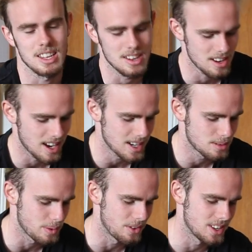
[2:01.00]
that you guys
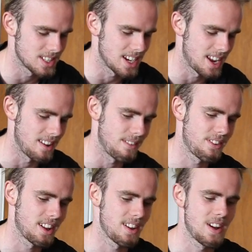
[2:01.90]
would receive.
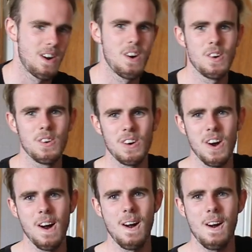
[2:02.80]

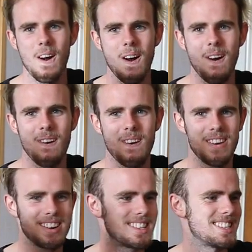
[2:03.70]

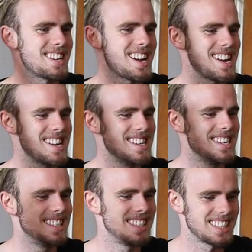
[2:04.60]
Woohoo,
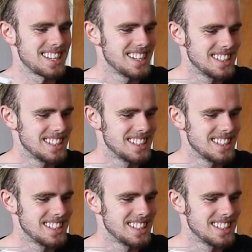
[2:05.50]
jeez.